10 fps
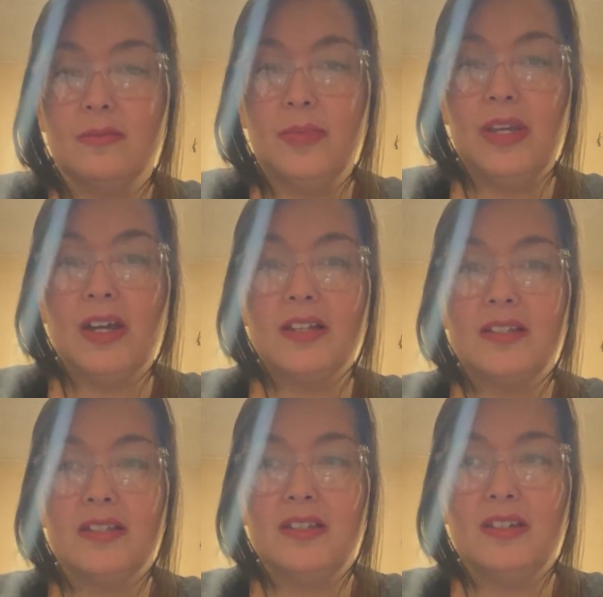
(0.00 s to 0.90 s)

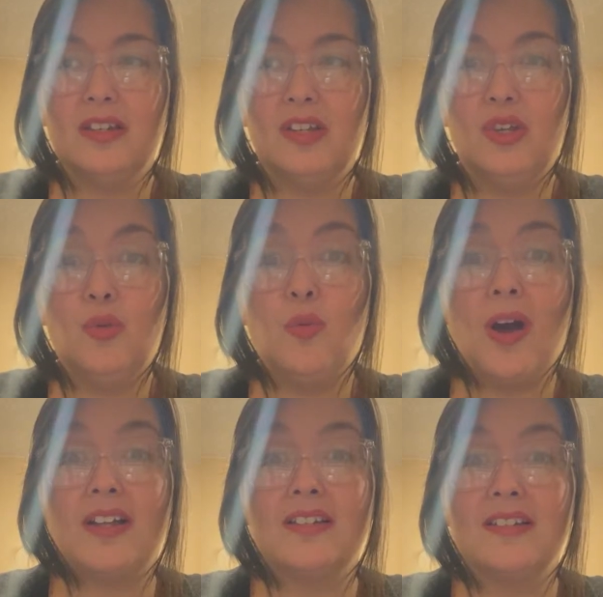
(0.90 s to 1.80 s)
because you
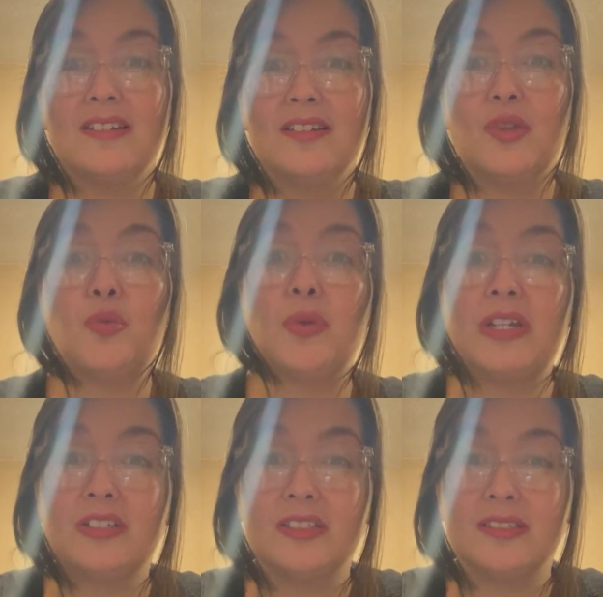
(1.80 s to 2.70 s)
want the
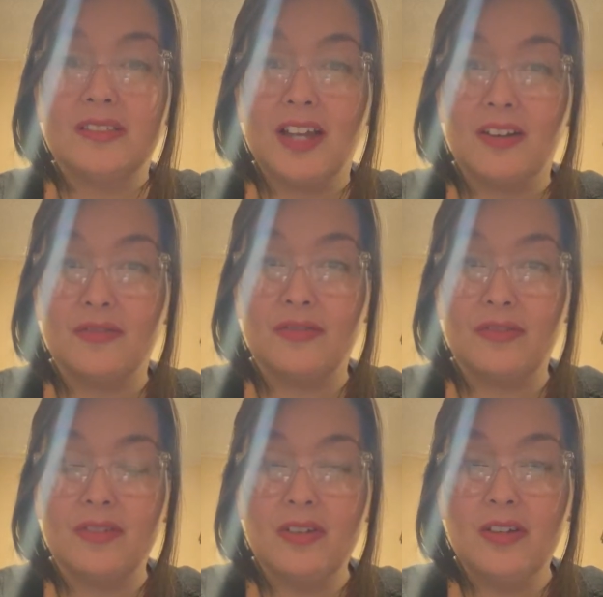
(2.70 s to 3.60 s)
real love.
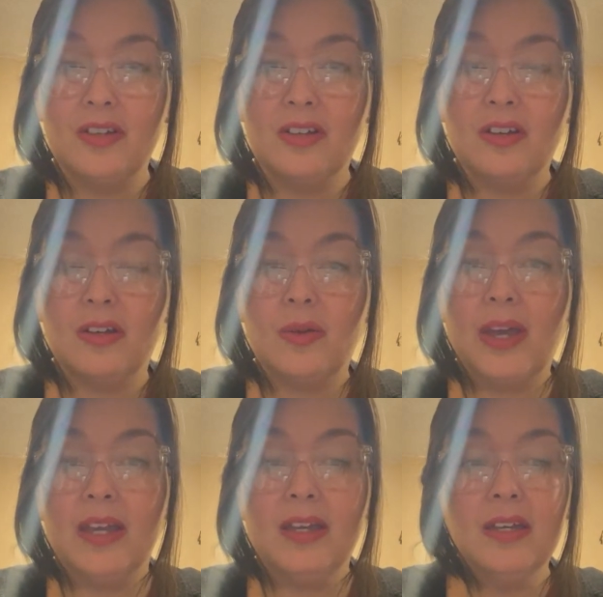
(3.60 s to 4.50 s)

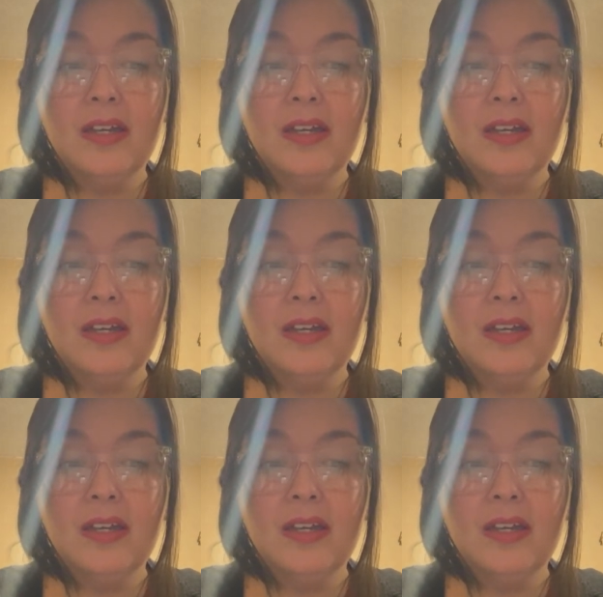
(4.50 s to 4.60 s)
Okay?